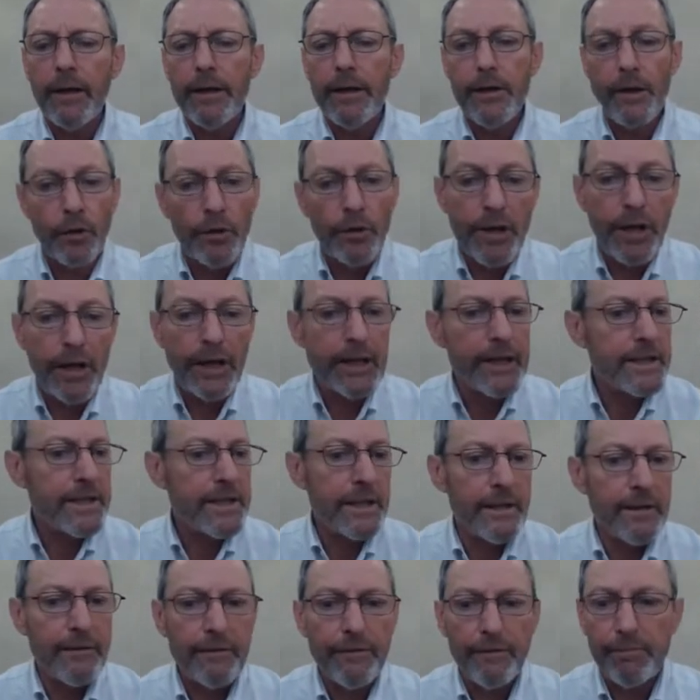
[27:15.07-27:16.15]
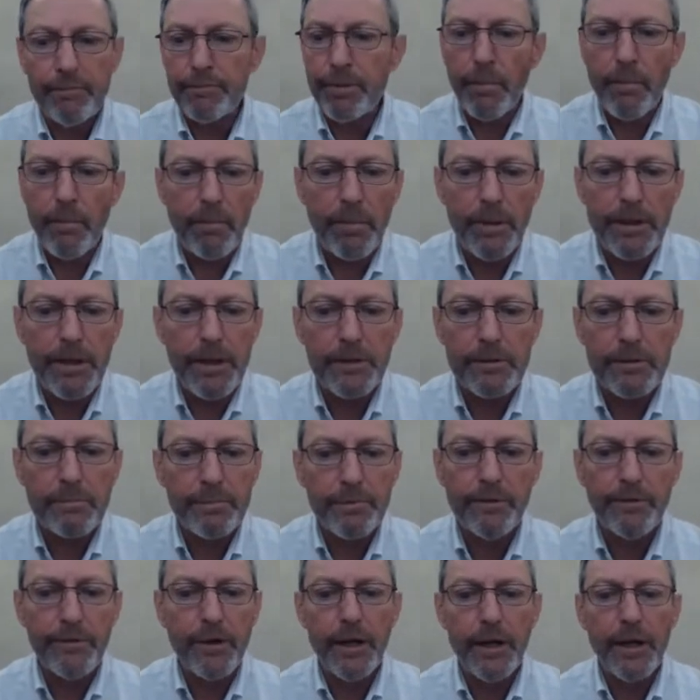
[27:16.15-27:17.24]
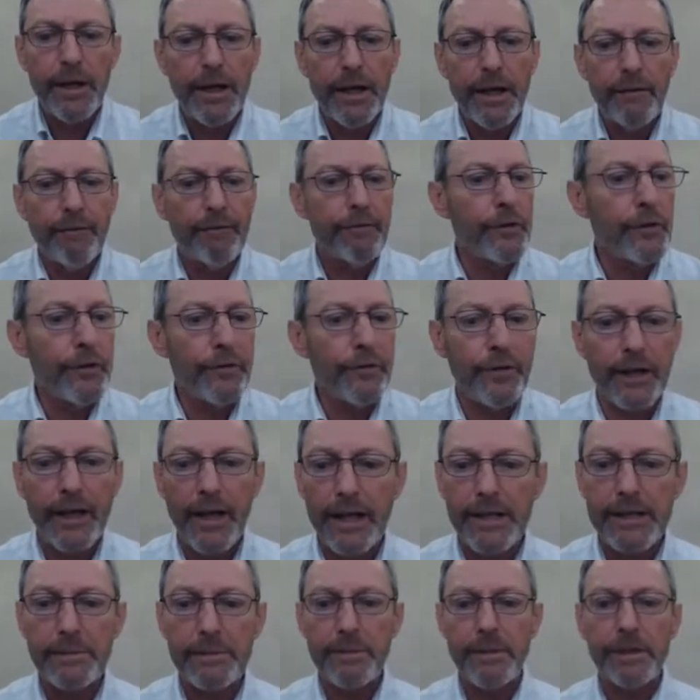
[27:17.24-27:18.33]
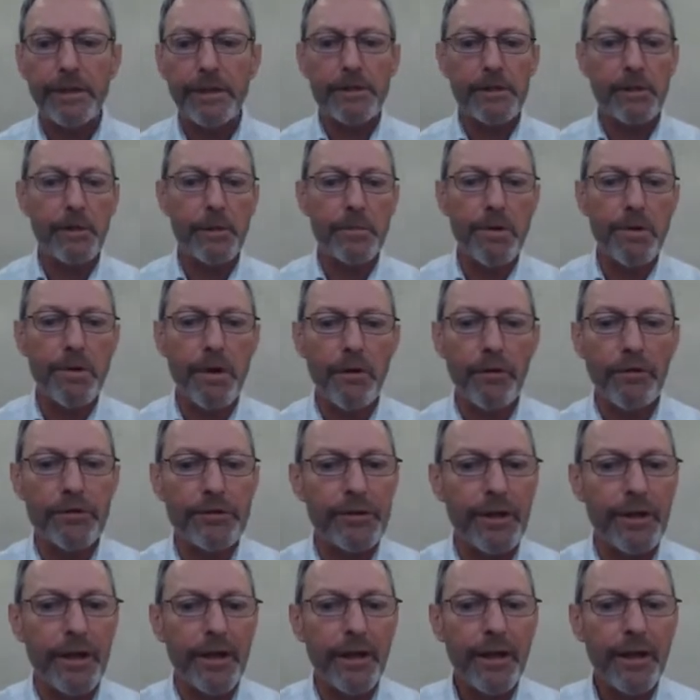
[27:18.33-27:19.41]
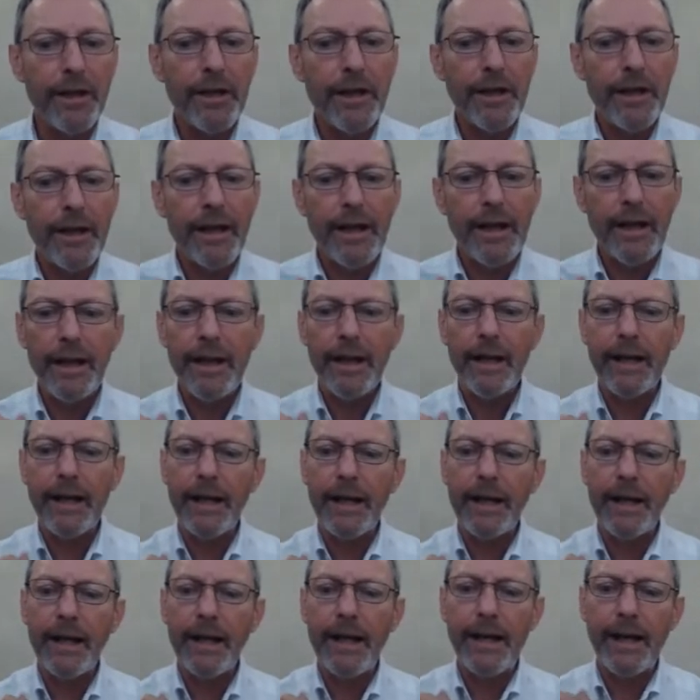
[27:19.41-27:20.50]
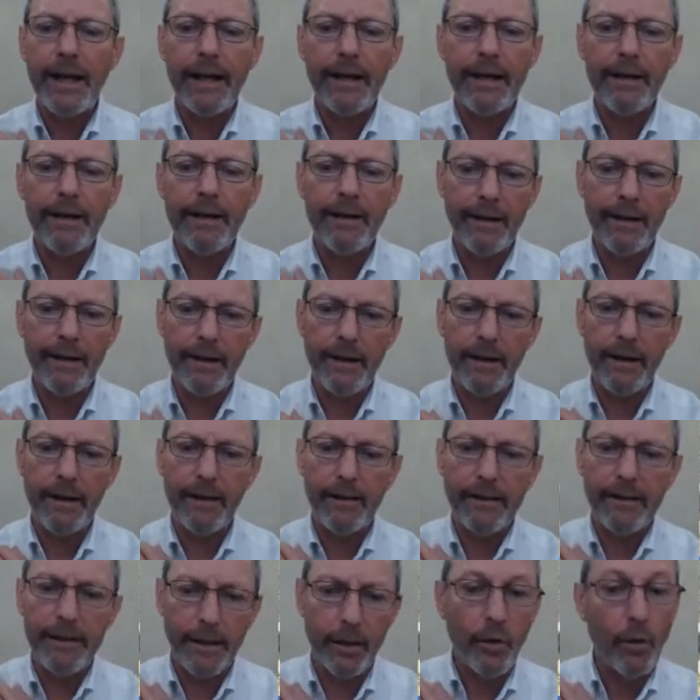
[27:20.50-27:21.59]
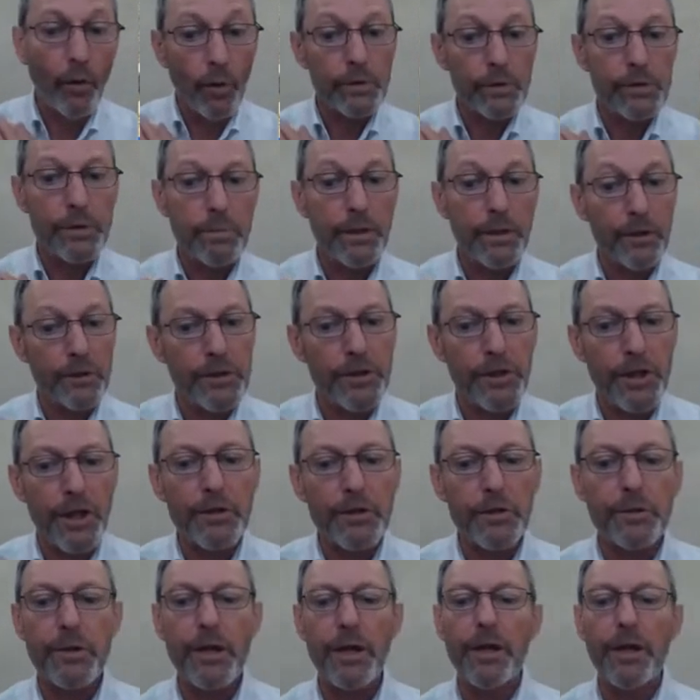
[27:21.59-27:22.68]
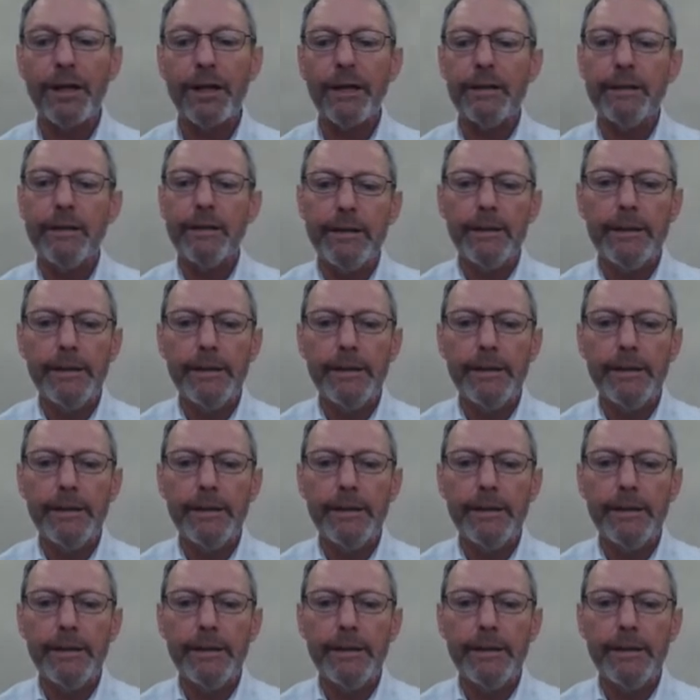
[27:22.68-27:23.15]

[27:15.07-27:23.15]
non-native, probably doesn't provide any food for caterpillars or moths uh, and uh, you know ought to be on Schedule Nine,